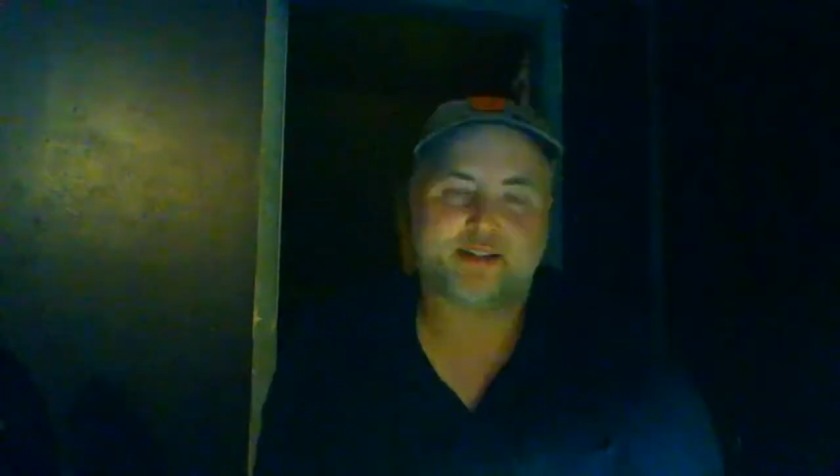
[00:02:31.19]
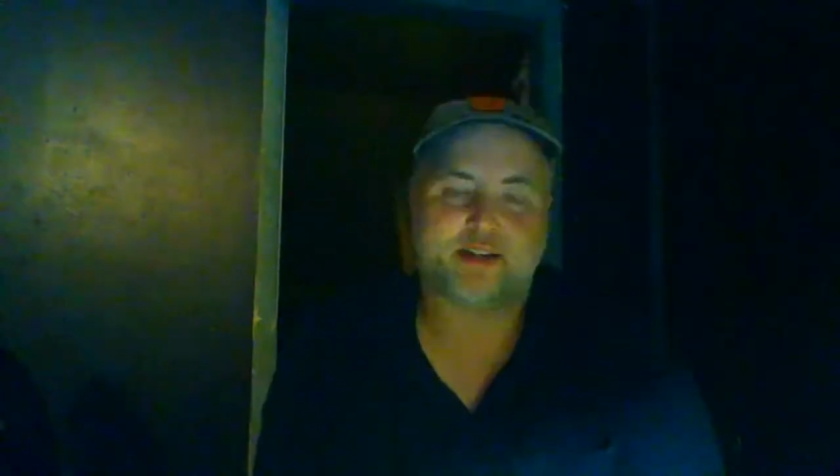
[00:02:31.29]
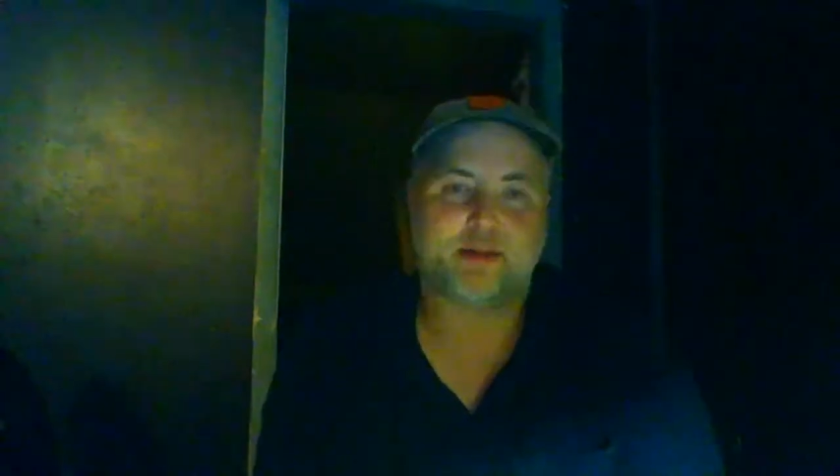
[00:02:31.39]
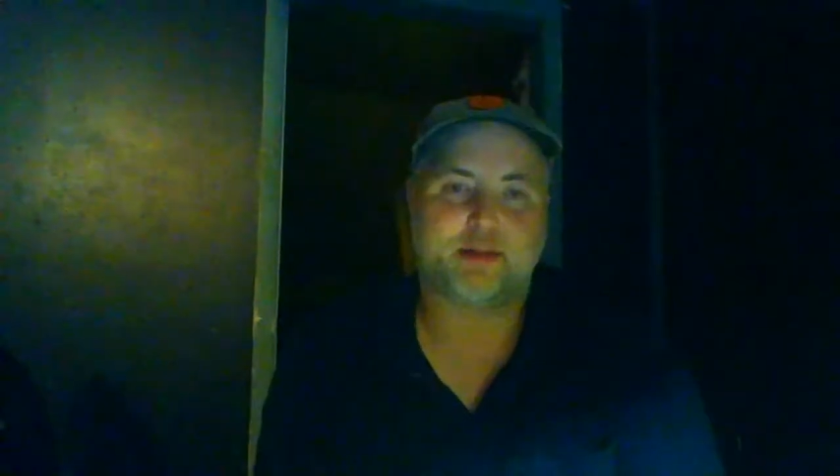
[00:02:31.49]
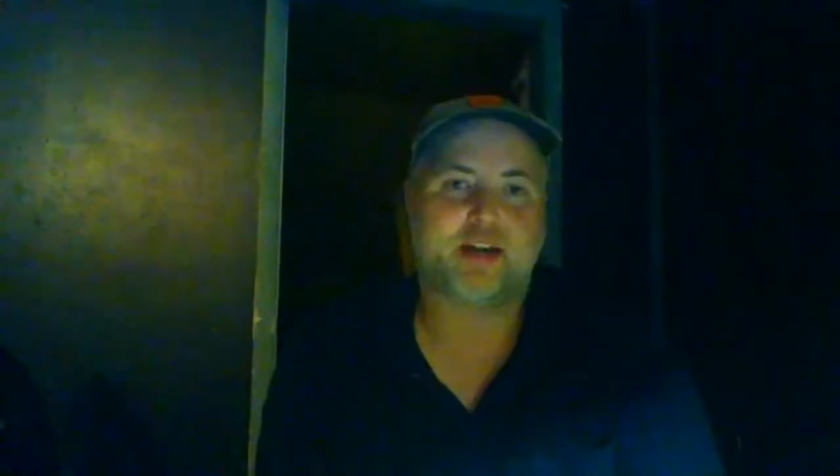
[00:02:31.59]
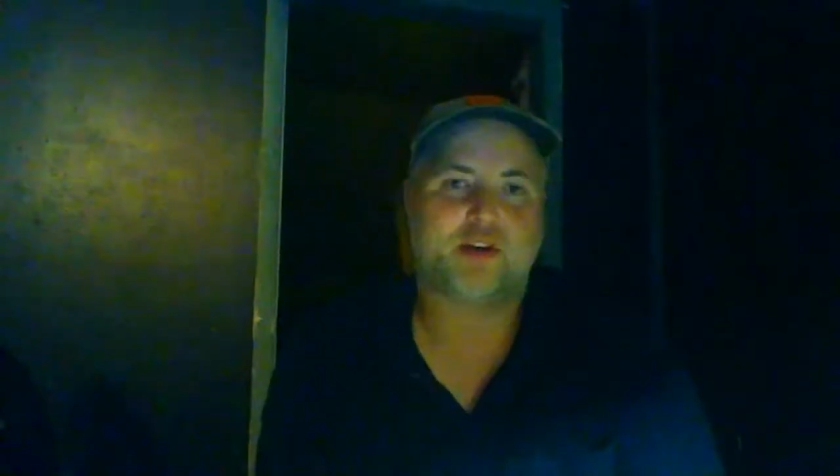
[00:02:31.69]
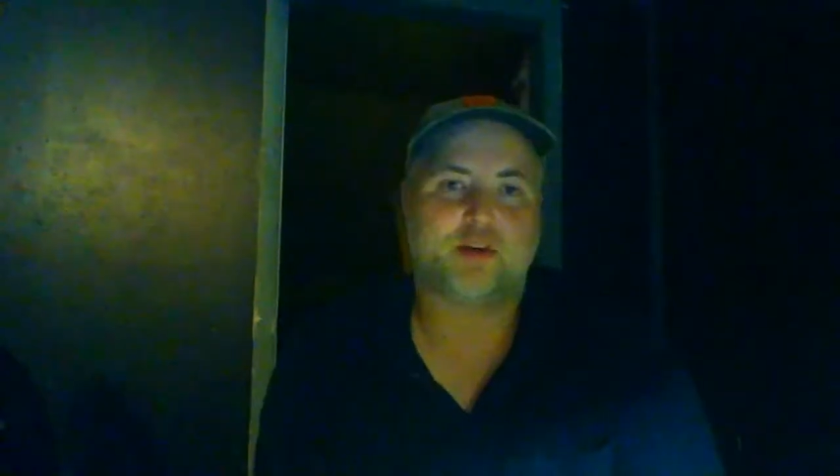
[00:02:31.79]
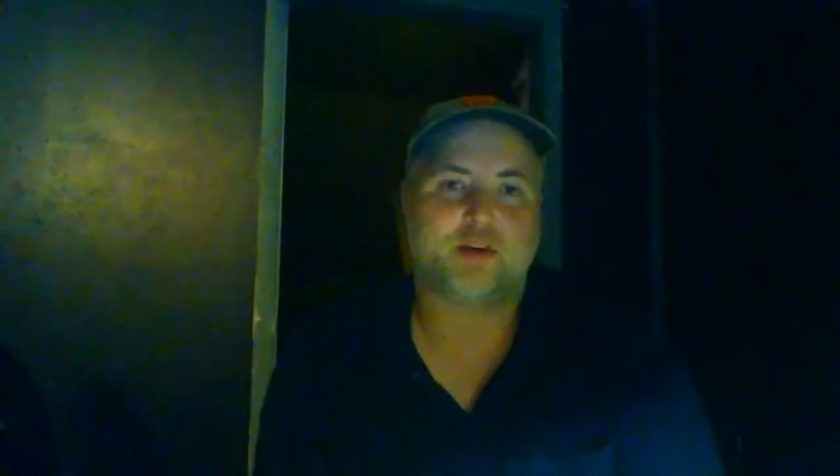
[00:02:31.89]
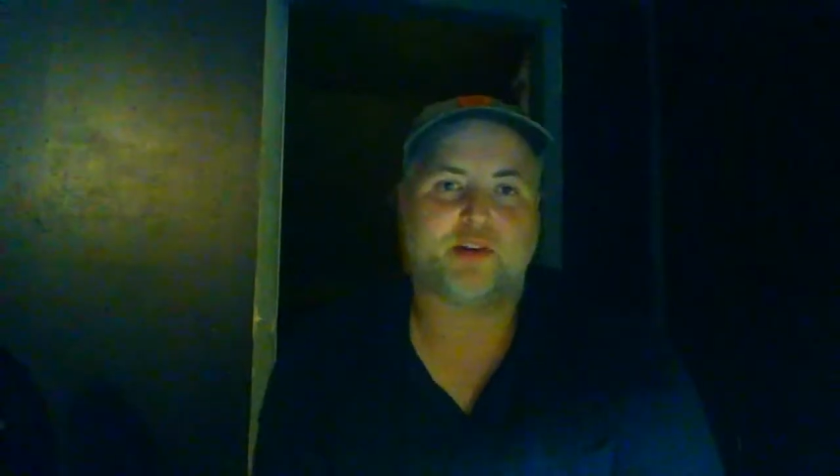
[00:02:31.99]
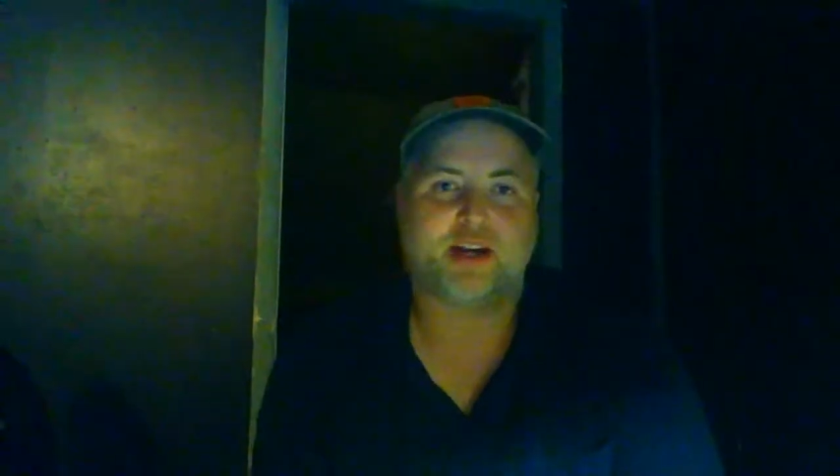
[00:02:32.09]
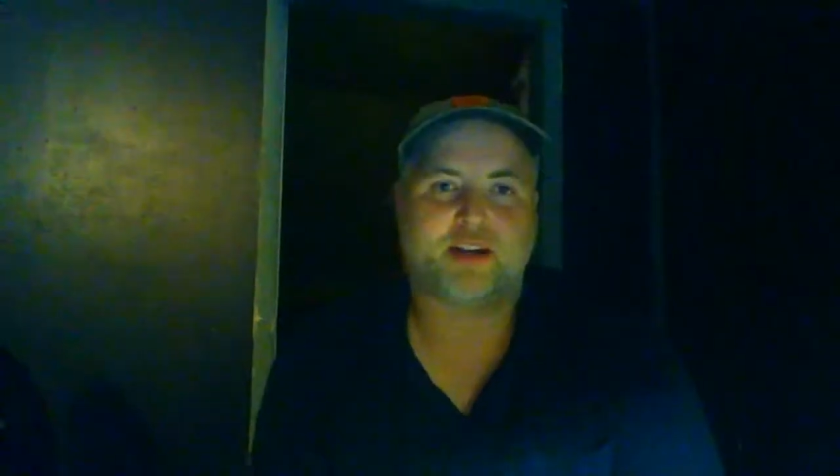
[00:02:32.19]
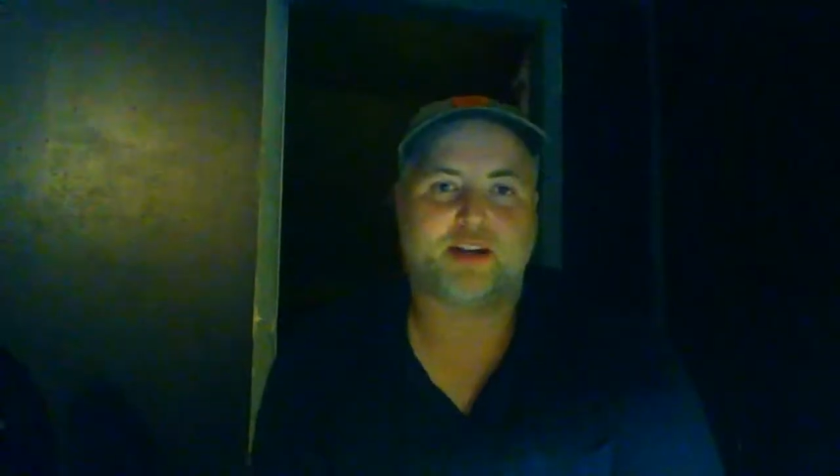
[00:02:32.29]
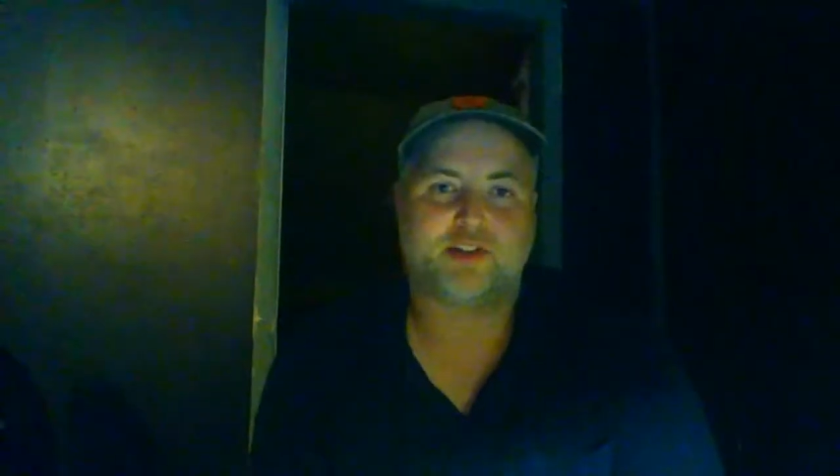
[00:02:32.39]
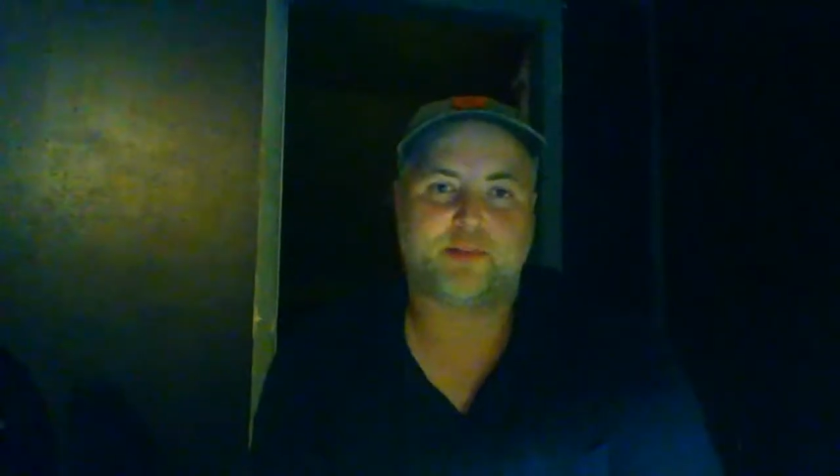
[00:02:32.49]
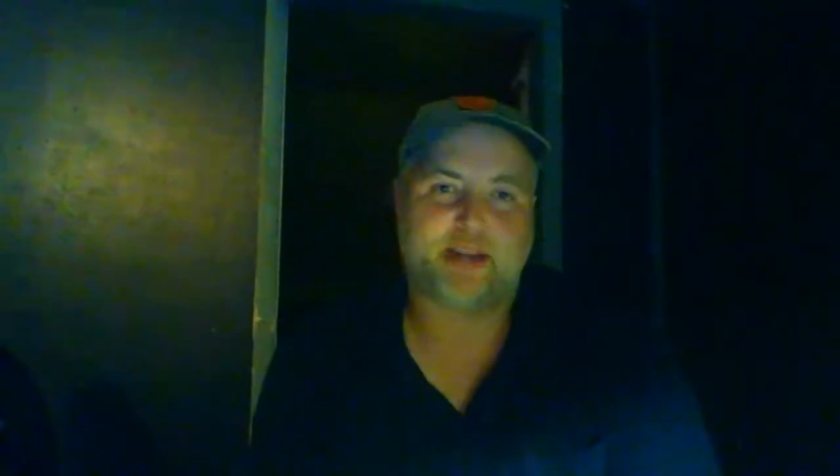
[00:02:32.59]
Come on, Herkimer
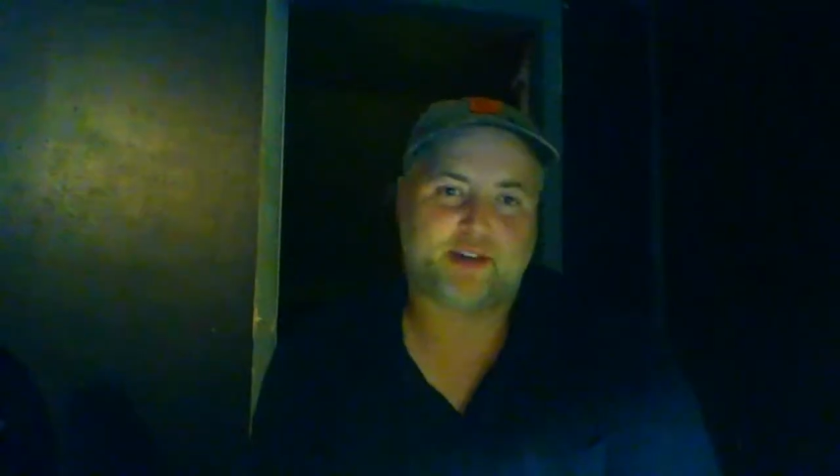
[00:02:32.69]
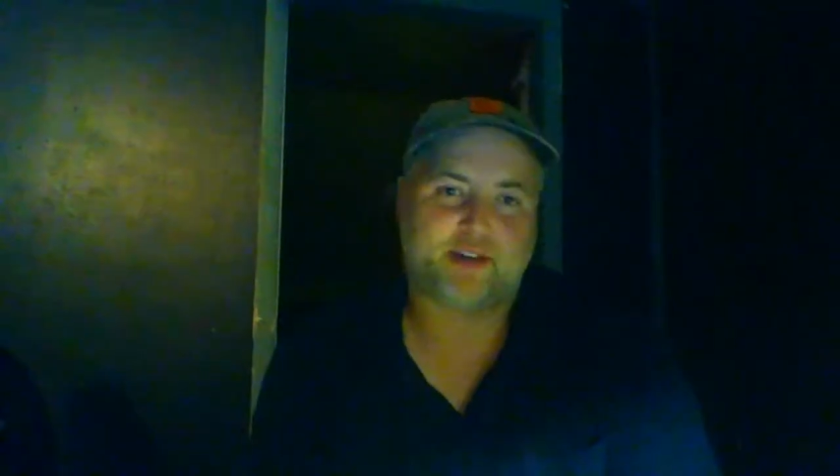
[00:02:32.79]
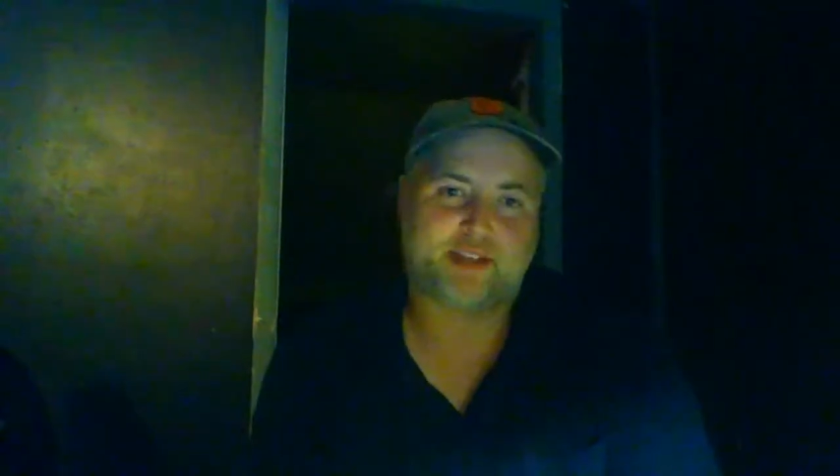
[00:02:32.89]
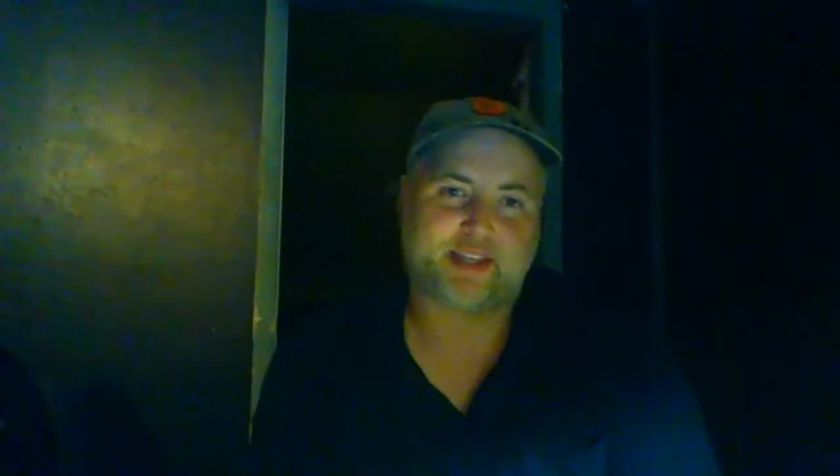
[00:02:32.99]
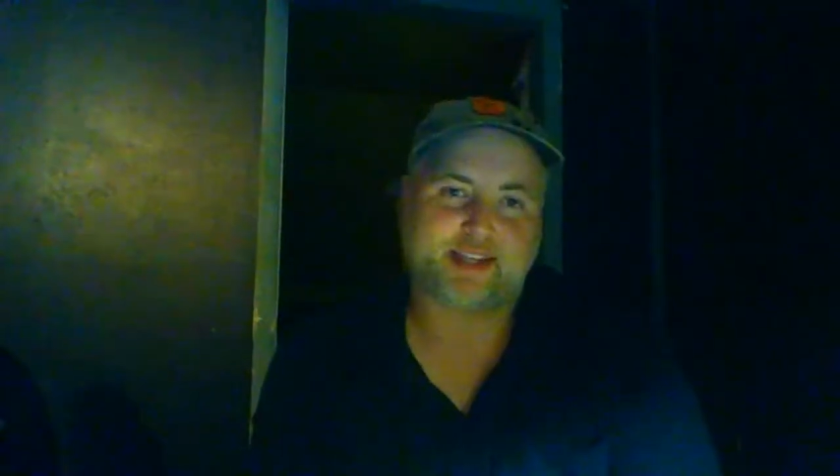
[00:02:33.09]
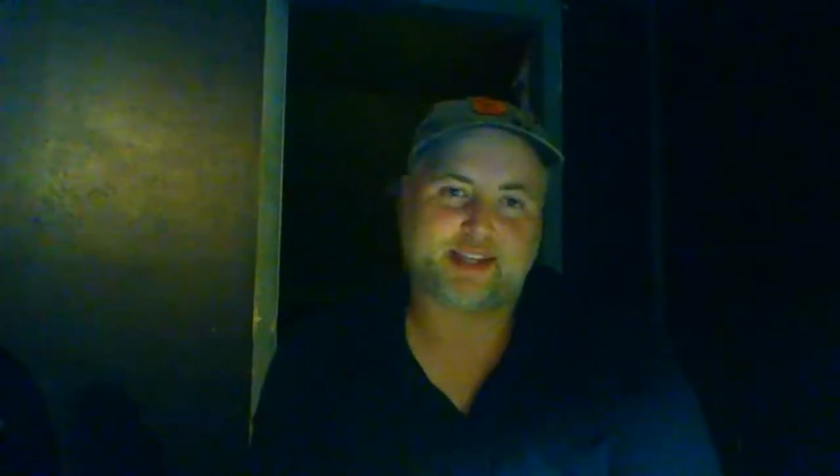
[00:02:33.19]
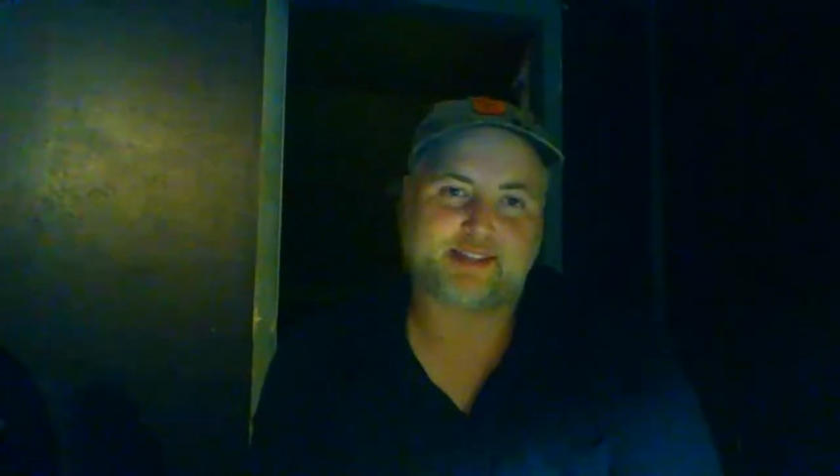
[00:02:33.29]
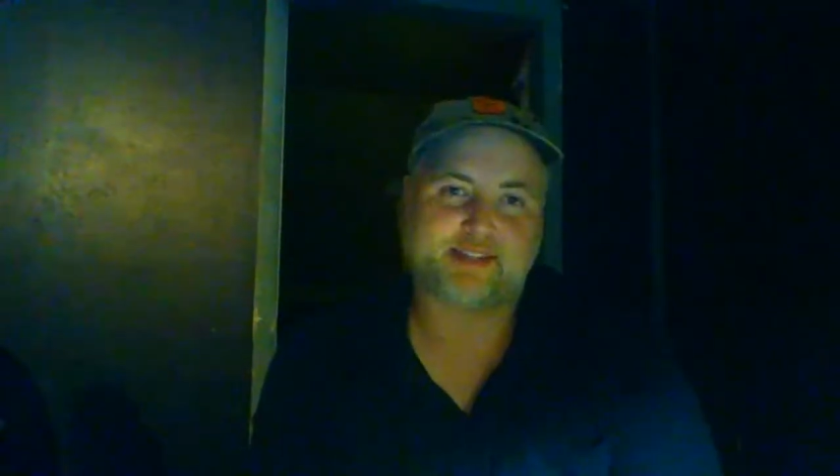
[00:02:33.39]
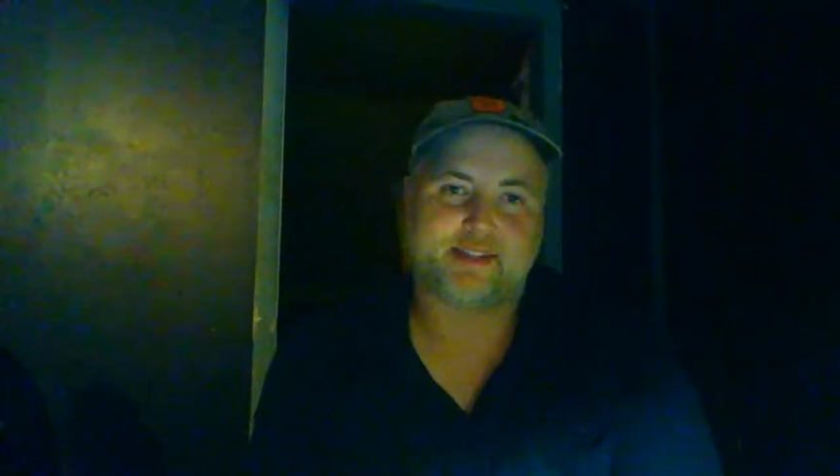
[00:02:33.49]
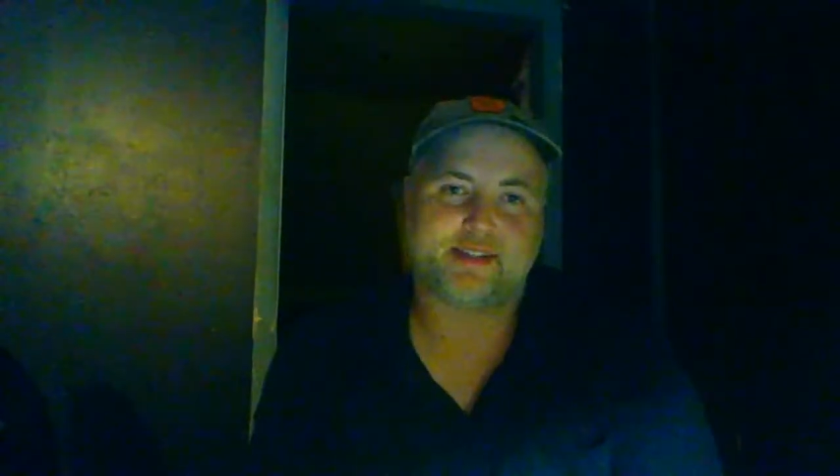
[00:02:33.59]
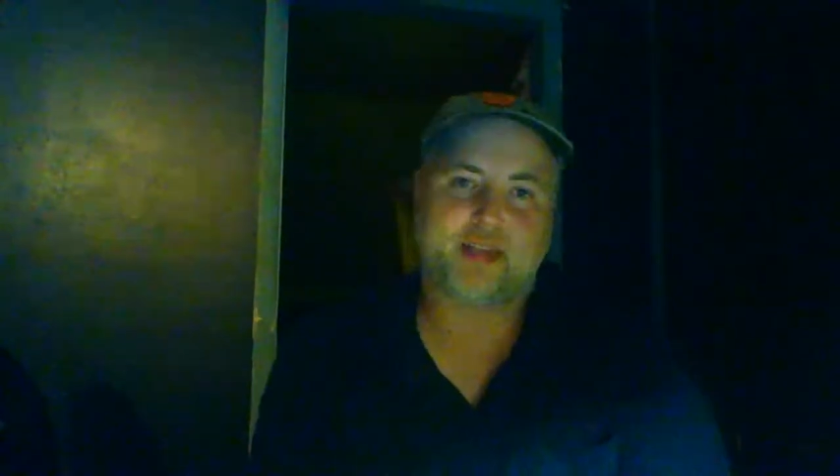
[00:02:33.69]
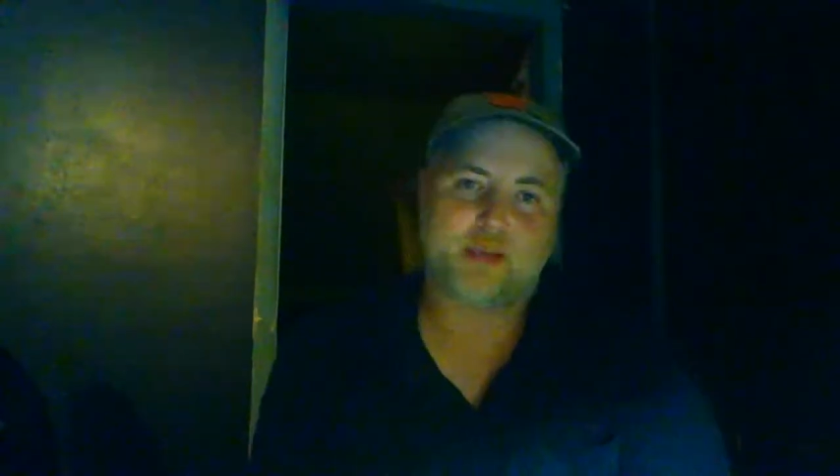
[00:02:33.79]
College, you're better than this.